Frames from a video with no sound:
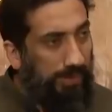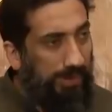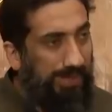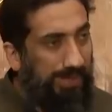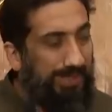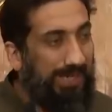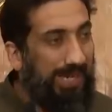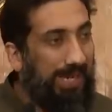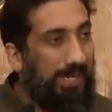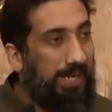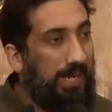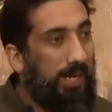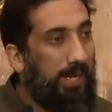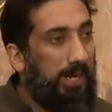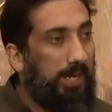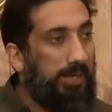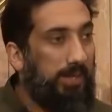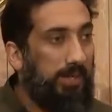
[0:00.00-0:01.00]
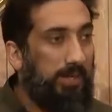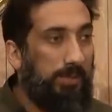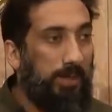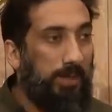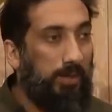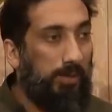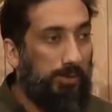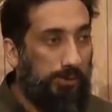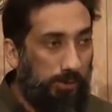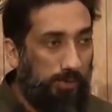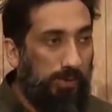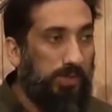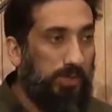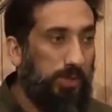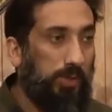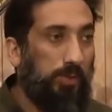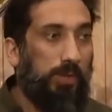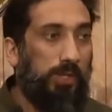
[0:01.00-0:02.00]
is alaha in Arabic also
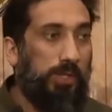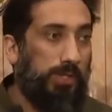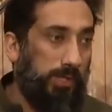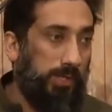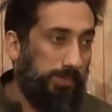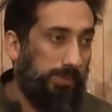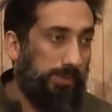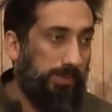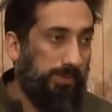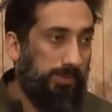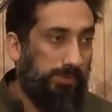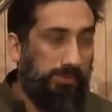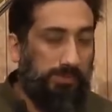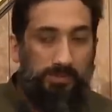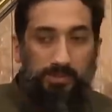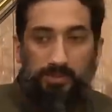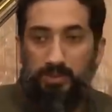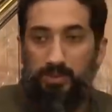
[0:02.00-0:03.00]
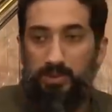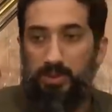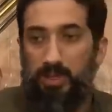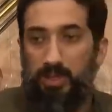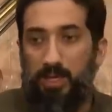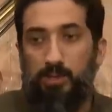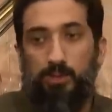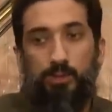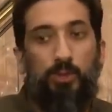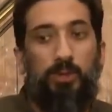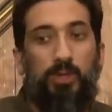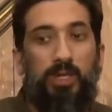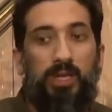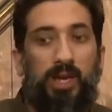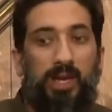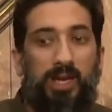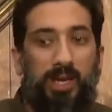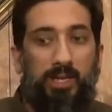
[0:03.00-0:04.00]
means to worship. And so
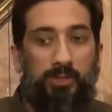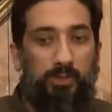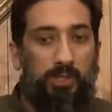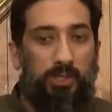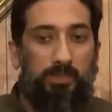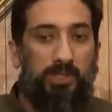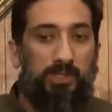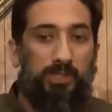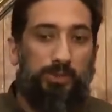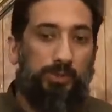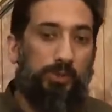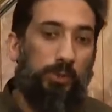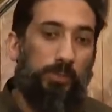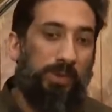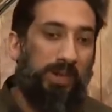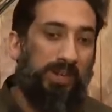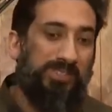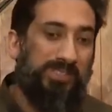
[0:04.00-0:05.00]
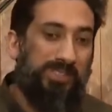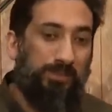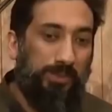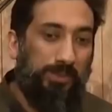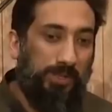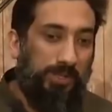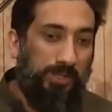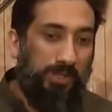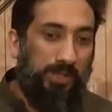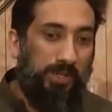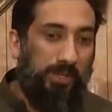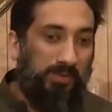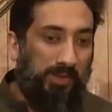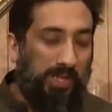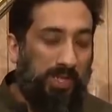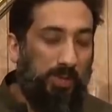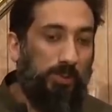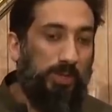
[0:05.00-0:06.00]
ilah actually means there's no possibility of
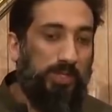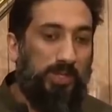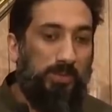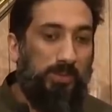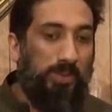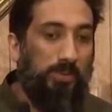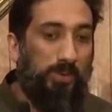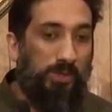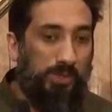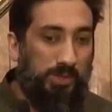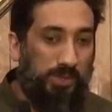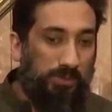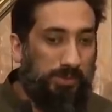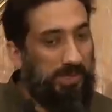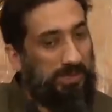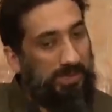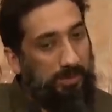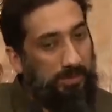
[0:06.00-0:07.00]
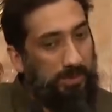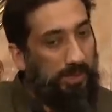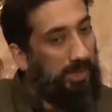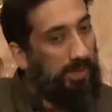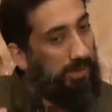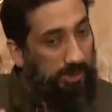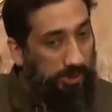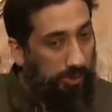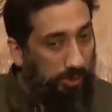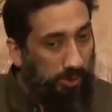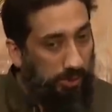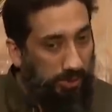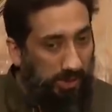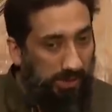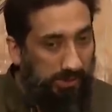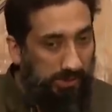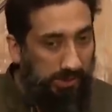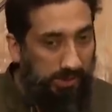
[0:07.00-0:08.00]
anyone to be worshipped except Allah. That's a good
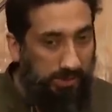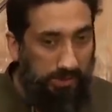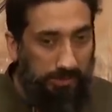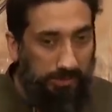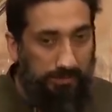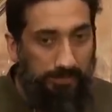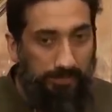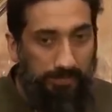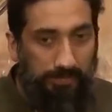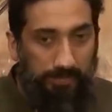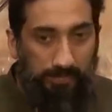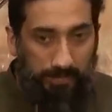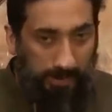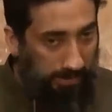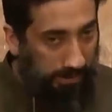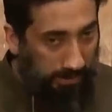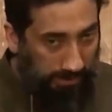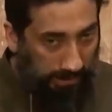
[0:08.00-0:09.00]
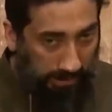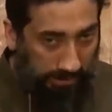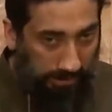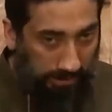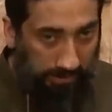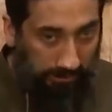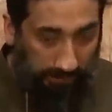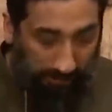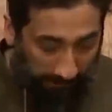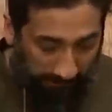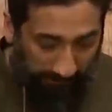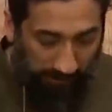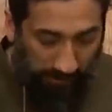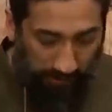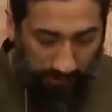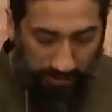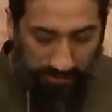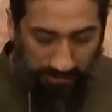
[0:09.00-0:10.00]
translation. That's a
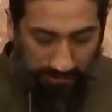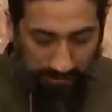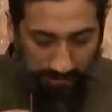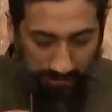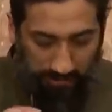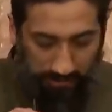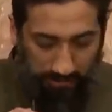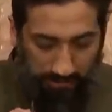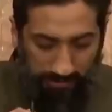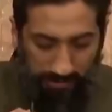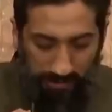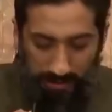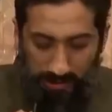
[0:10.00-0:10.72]
fair translation.